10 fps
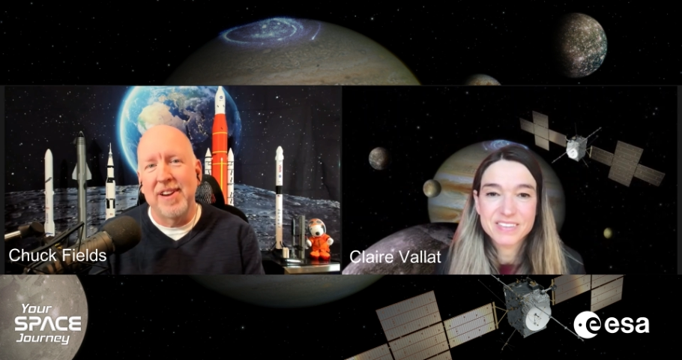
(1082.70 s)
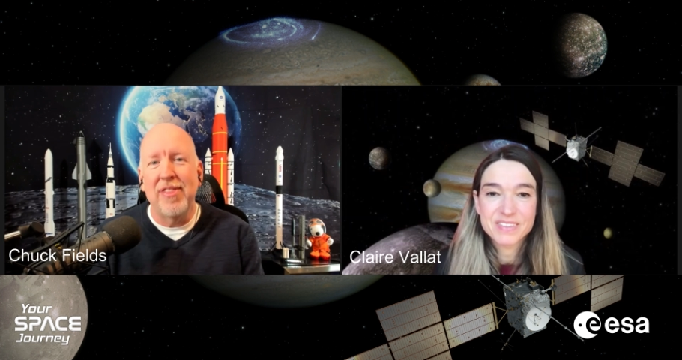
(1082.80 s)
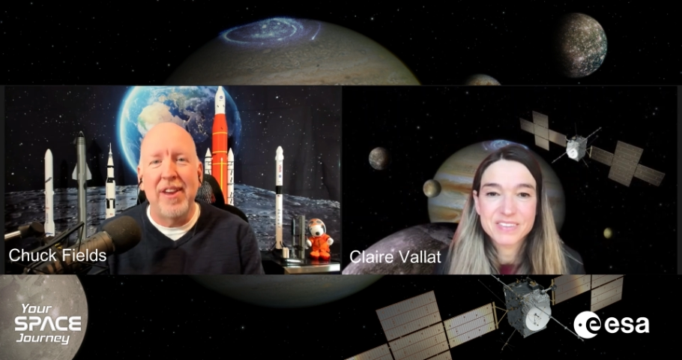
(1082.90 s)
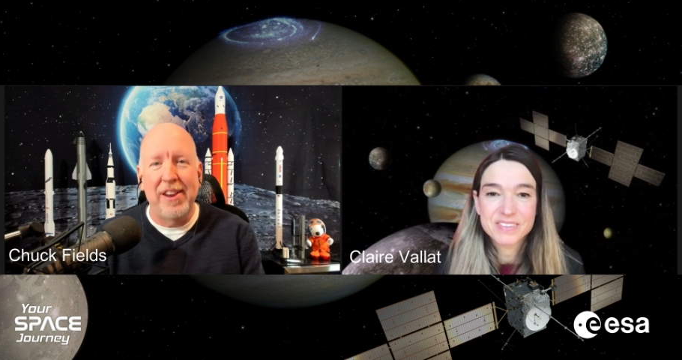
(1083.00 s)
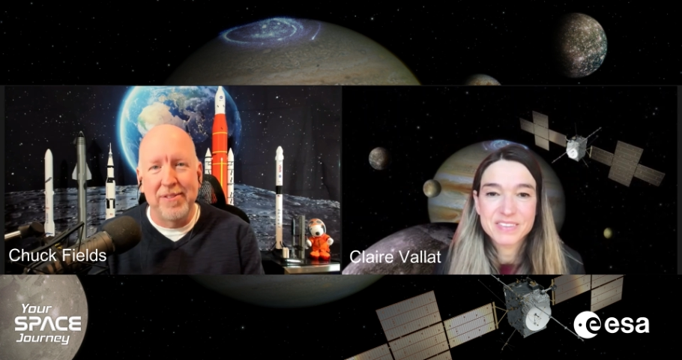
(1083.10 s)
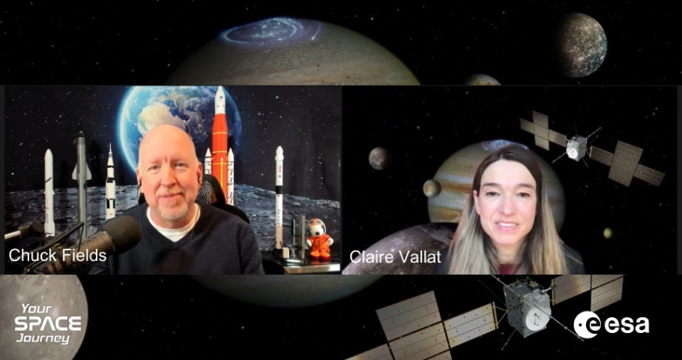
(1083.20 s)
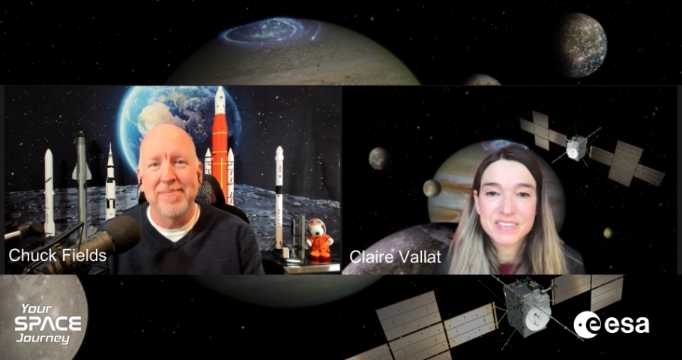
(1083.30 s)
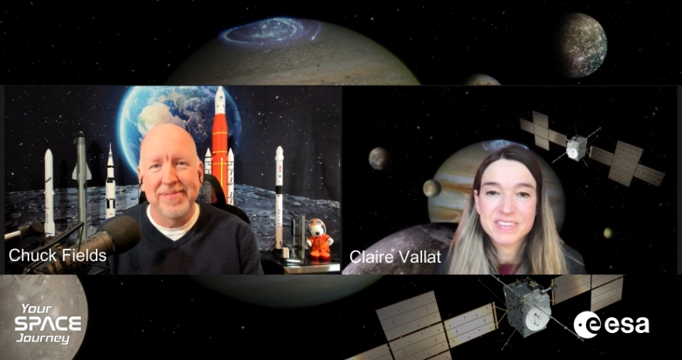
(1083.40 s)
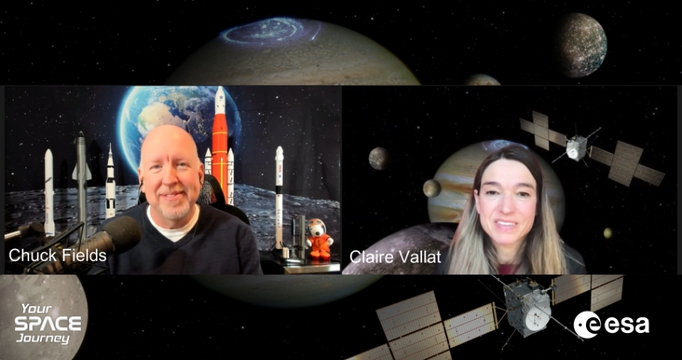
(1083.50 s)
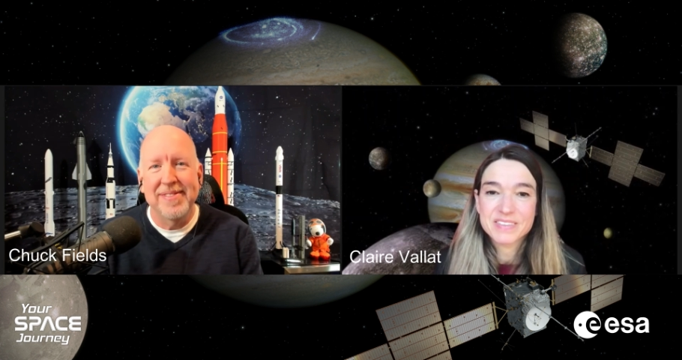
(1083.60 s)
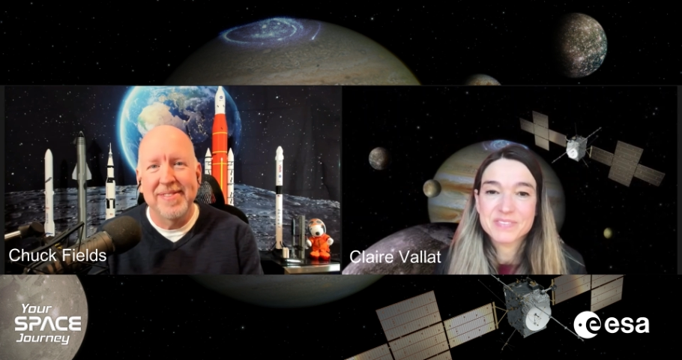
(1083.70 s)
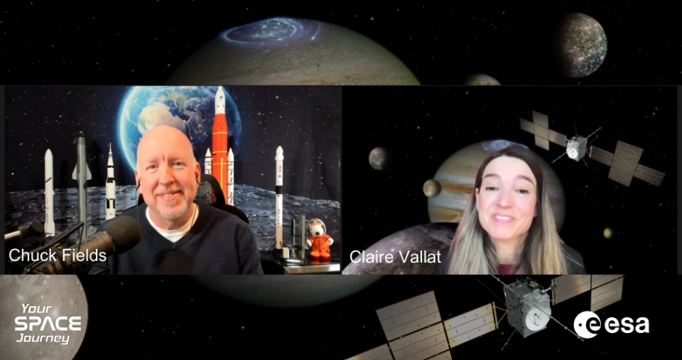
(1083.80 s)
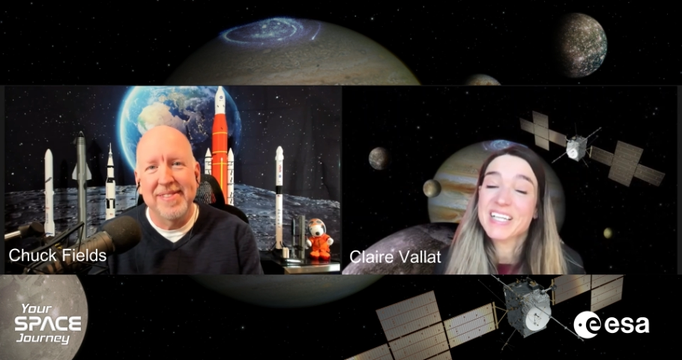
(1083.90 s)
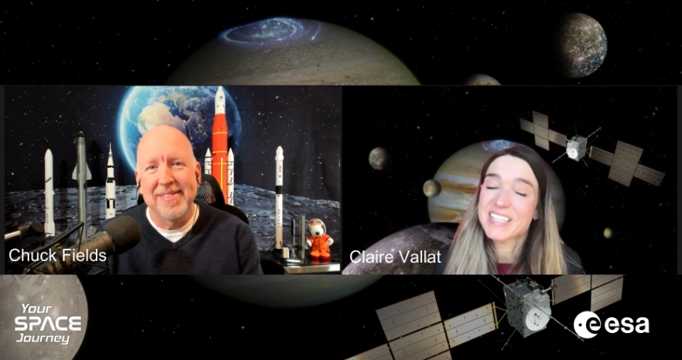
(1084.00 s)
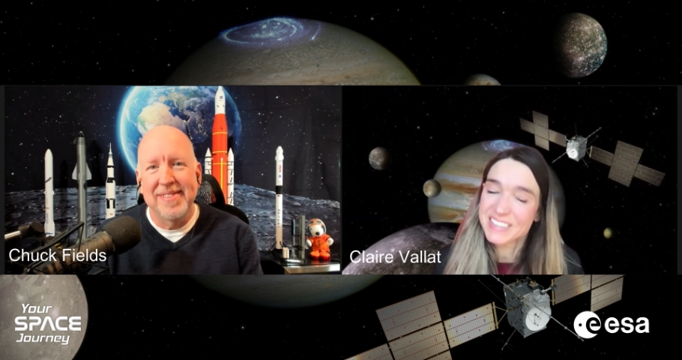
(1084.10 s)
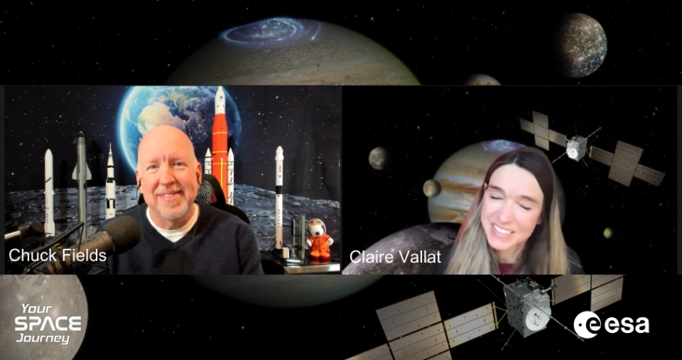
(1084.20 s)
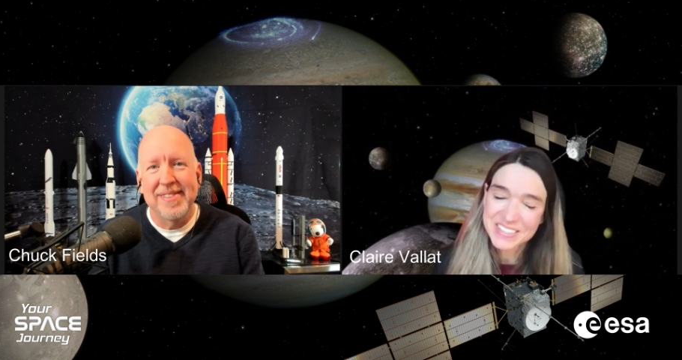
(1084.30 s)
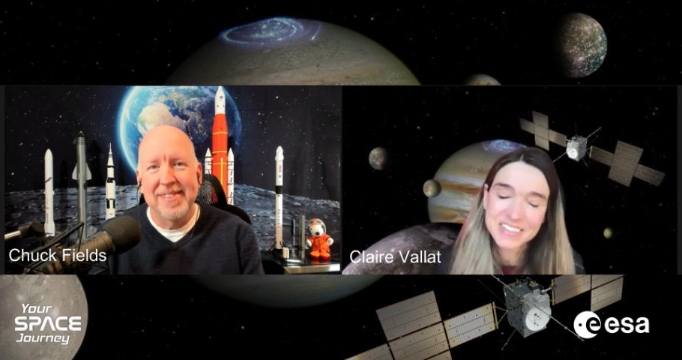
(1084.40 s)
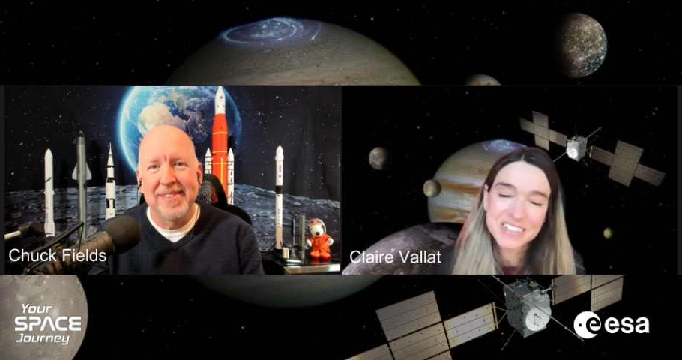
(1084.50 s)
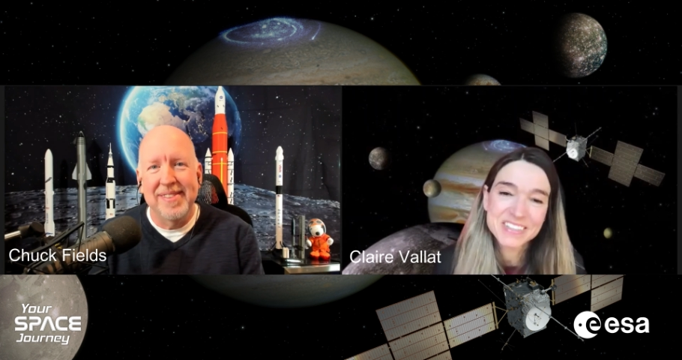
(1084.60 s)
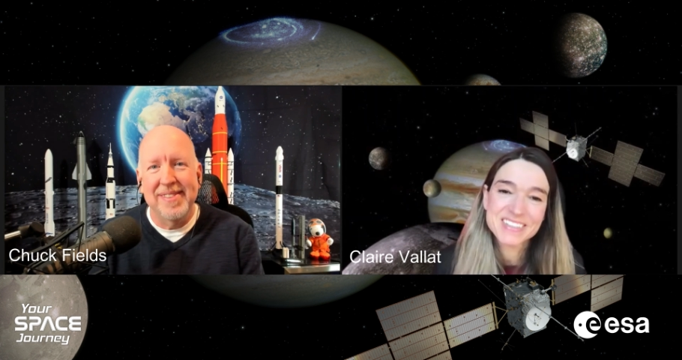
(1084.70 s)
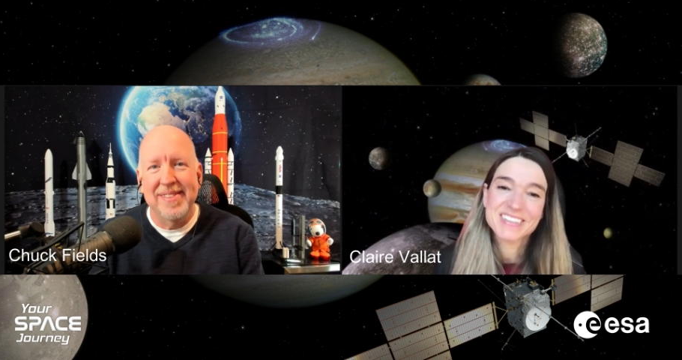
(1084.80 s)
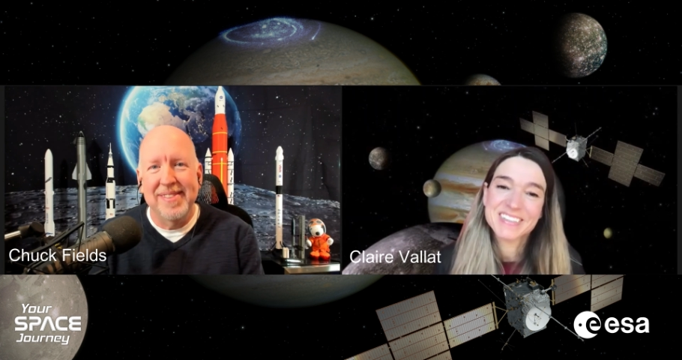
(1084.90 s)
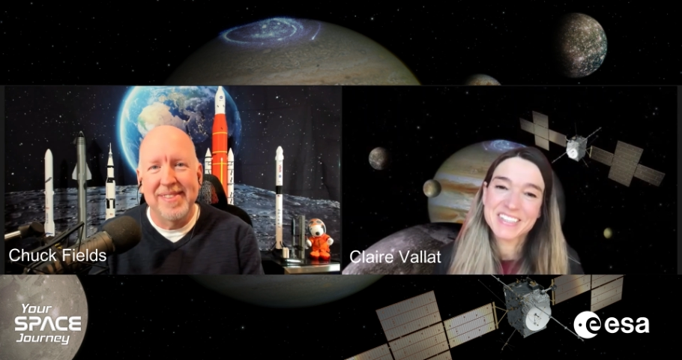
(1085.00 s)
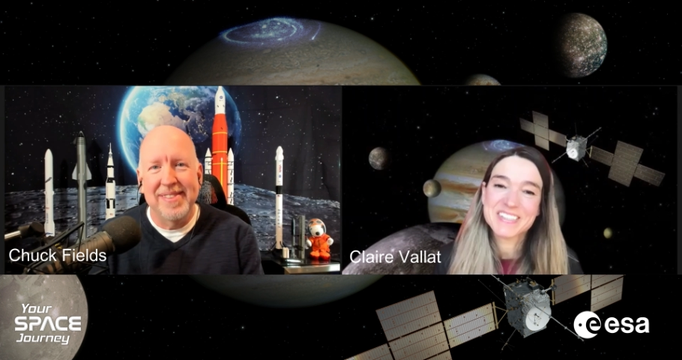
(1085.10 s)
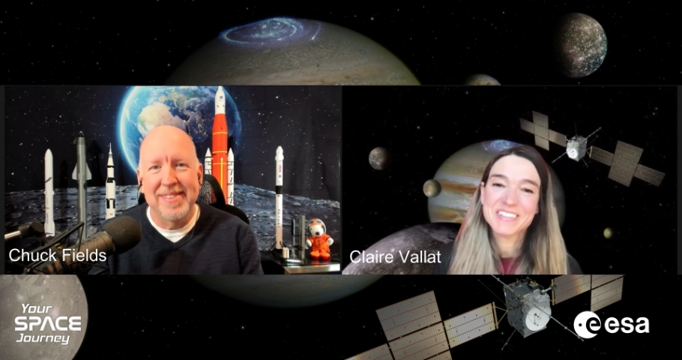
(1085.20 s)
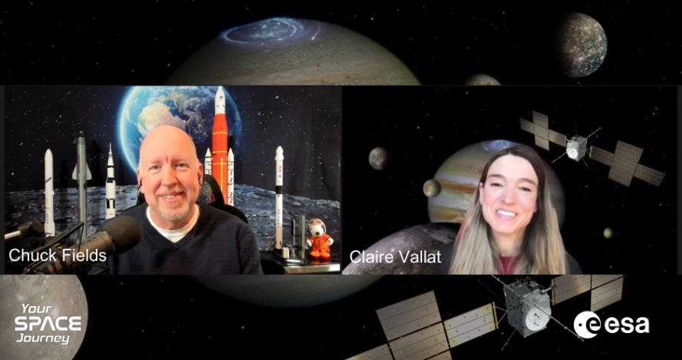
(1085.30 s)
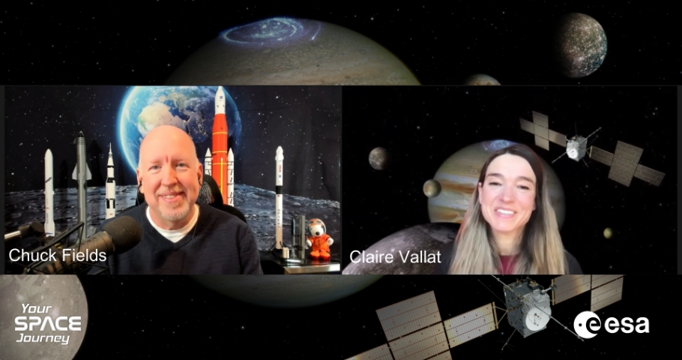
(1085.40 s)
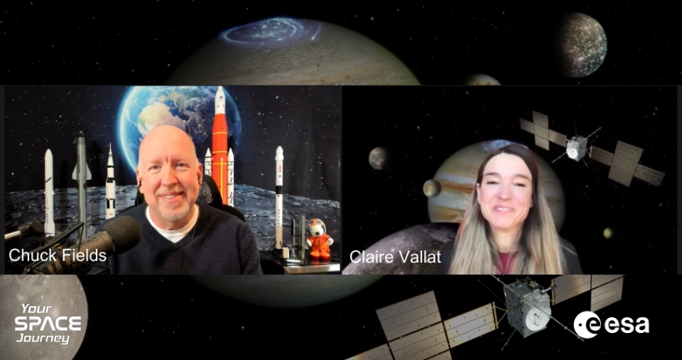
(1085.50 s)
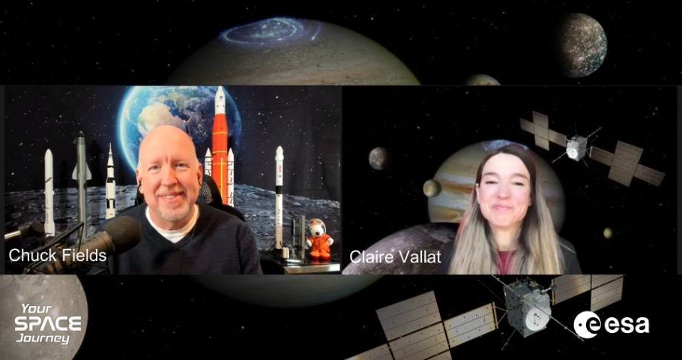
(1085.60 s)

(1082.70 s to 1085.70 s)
Speaker 1: Thank you.
Speaker 2: Thanks a lot. Thanks
Speaker 1: a
Speaker 2: lot.